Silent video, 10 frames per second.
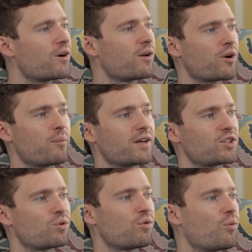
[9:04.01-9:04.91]
We really want to
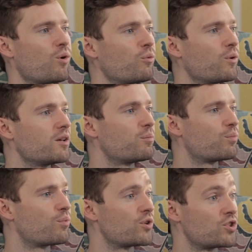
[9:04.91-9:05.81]
make sure that what we
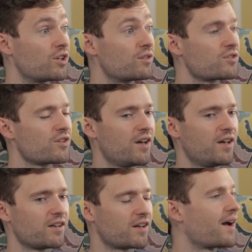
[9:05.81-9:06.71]
produce
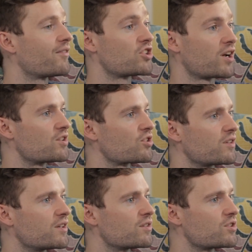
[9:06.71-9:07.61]
can have a change
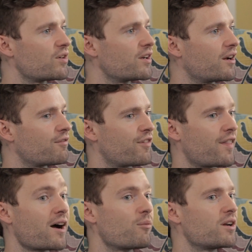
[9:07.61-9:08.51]
on the industry, and
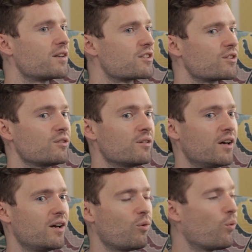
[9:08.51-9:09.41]
for that we need to
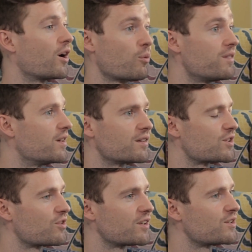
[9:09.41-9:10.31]
work with the
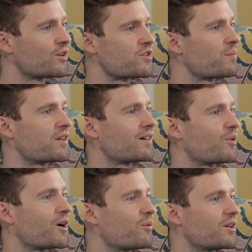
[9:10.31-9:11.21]
industry. It's not
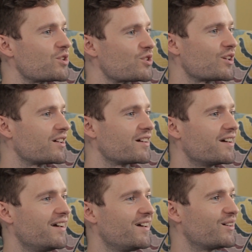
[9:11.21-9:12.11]
something where we're just going
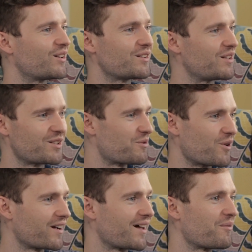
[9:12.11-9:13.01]
to, it
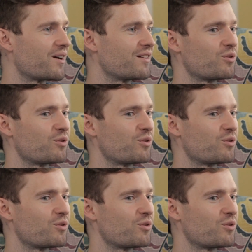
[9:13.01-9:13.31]
doesn't work that way.